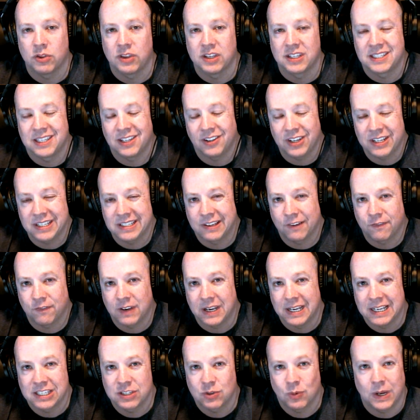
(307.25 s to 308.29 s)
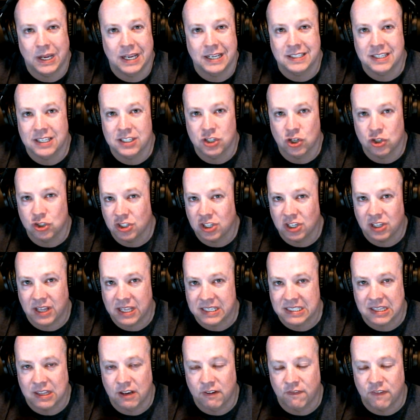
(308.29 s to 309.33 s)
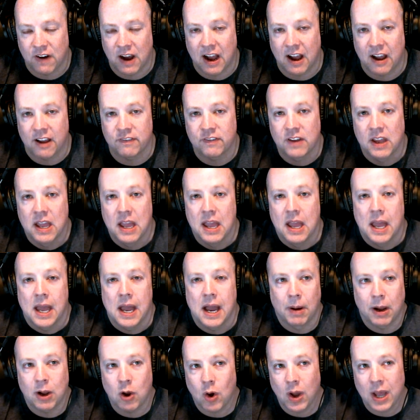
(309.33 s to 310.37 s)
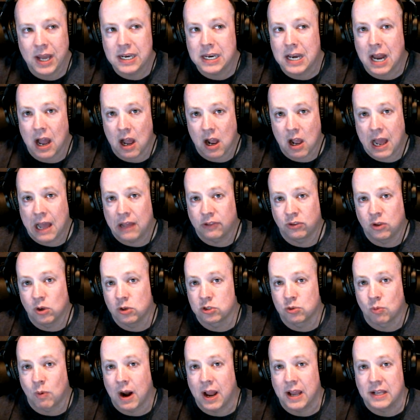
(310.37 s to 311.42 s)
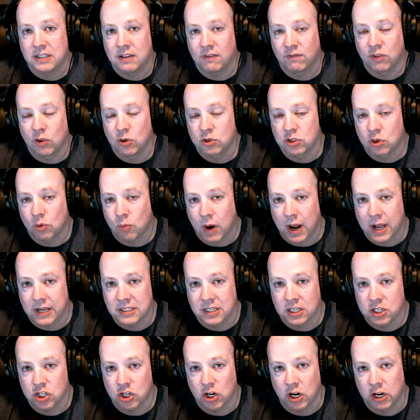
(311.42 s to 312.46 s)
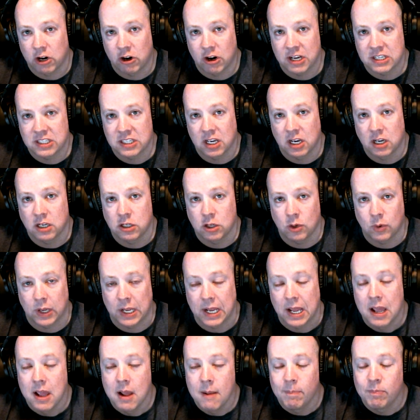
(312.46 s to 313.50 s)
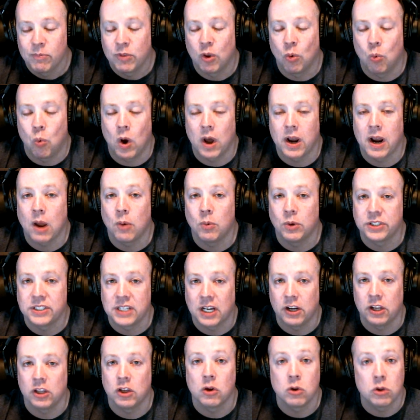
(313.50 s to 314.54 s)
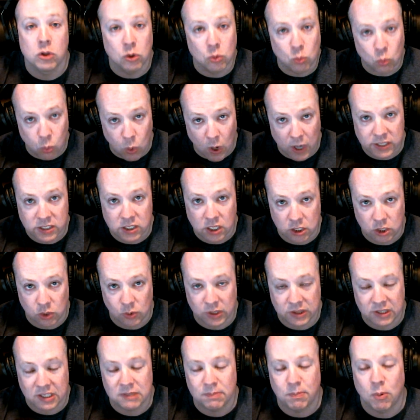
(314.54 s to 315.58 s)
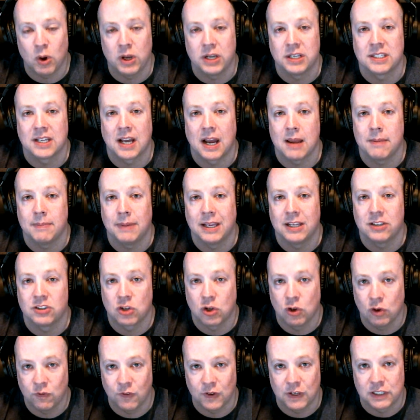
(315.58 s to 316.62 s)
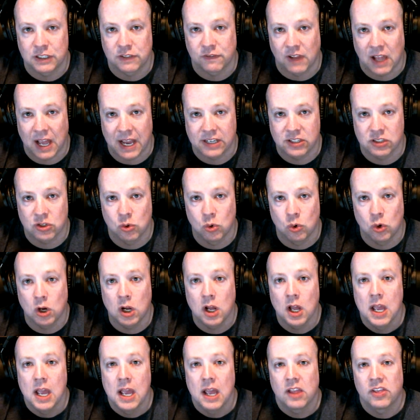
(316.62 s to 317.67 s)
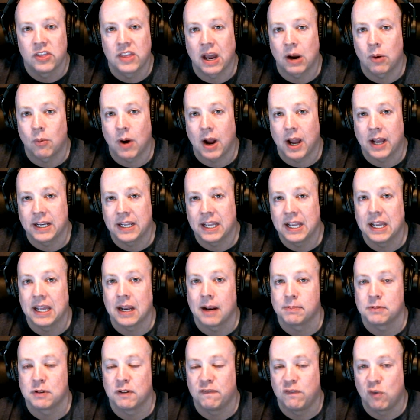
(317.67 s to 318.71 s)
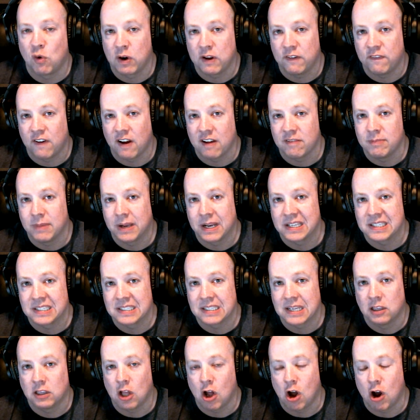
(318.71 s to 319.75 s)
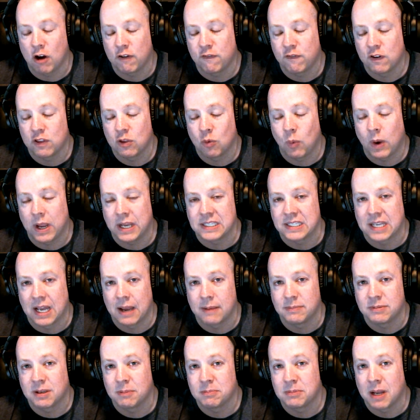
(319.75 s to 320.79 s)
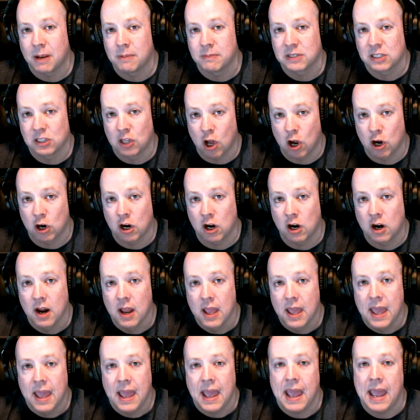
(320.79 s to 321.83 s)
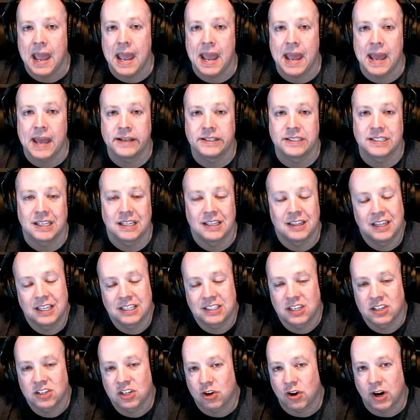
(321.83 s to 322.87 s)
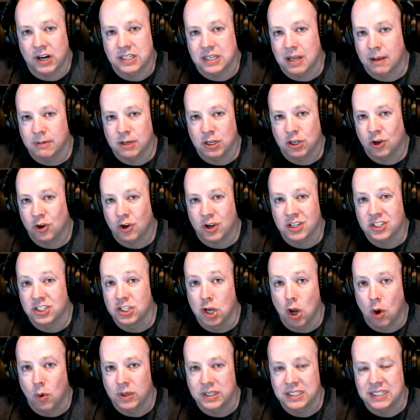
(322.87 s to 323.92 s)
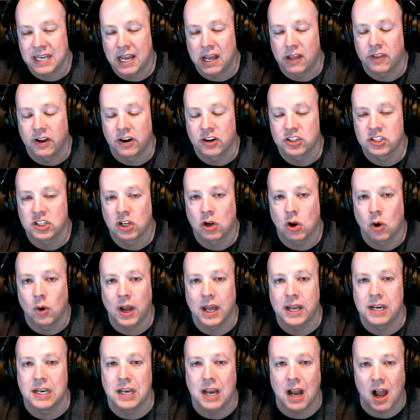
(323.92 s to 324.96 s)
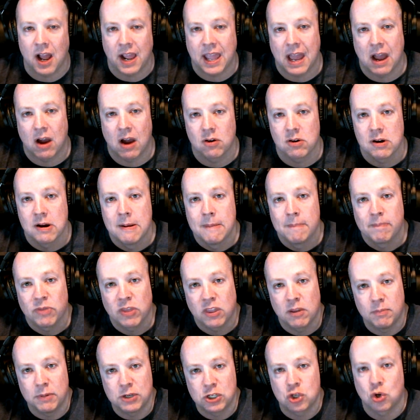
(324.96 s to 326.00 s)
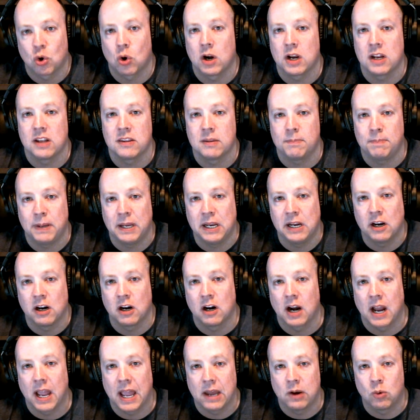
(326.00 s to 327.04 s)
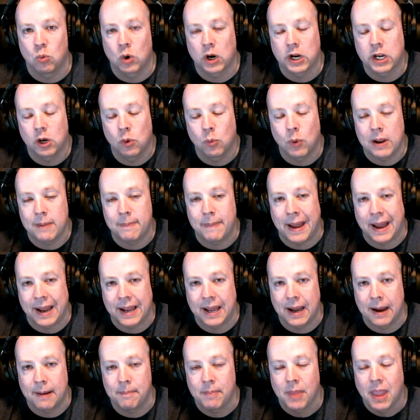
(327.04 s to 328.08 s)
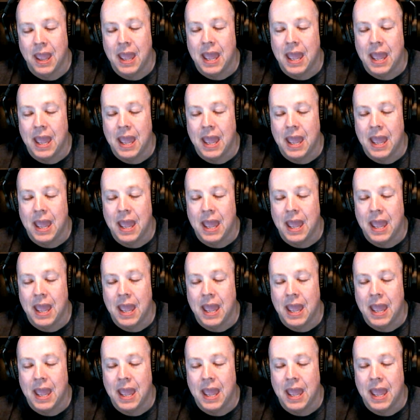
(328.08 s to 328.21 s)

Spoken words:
The Silly Symphony Swings is usually less than 5. But go ahead and knock off those rides if those are rides that you're interested in doing. The one I will tell you want to do at this point in time is Goofy's Fly School. That ride can get up to 45 minutes long for the wait time, sometimes longer. And this is a great time to do it because no one's down there. So go ahead and knock out the majority of the pier and work your way back up.